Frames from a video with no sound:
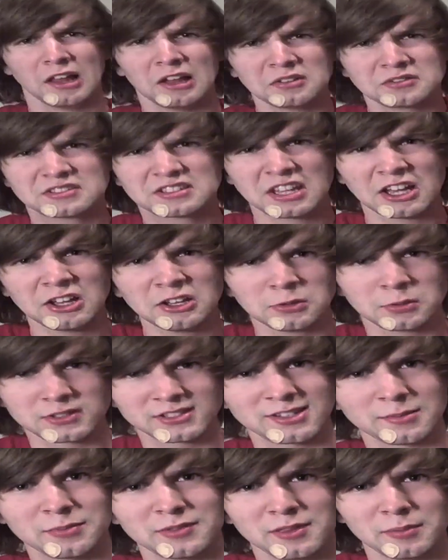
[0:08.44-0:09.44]
Well, I'll tell you
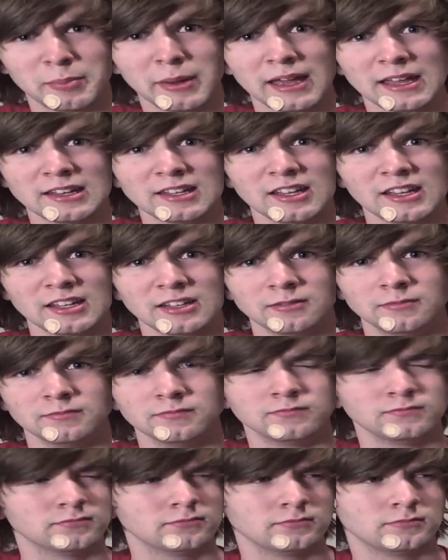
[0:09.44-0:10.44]
what's up with the Bandaid,
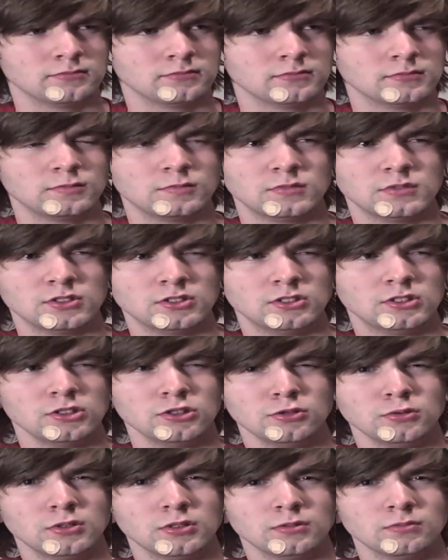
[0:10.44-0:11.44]

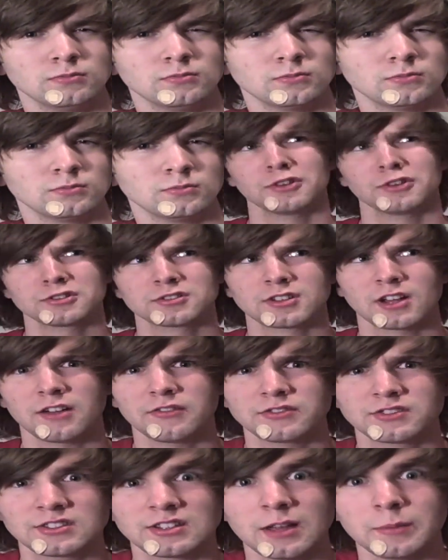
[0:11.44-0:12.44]
dude. First
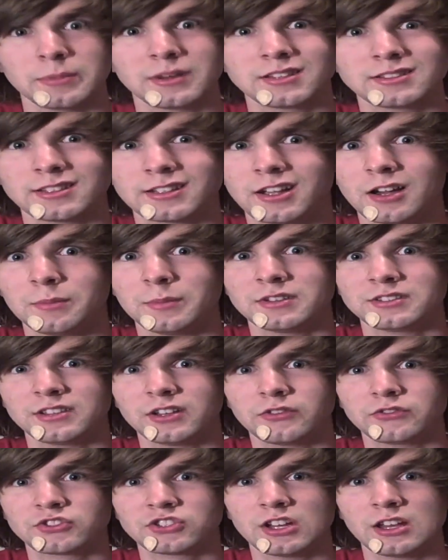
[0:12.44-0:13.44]
off, it's not because I cut
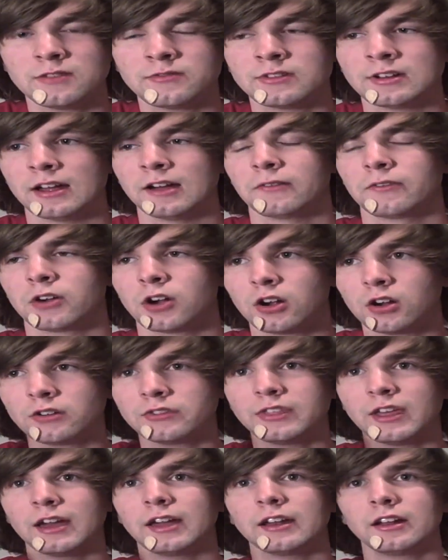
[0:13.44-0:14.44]
myself shaving. I've
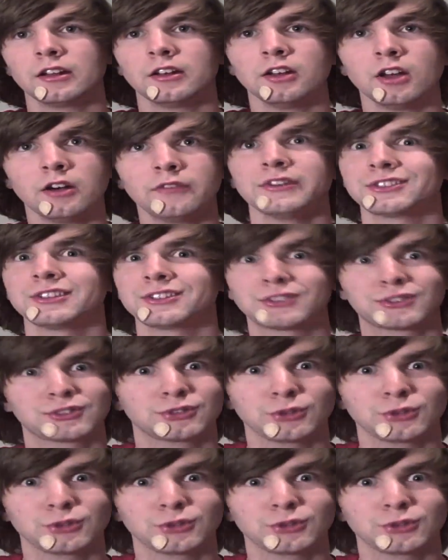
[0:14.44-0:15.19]
heard that enough at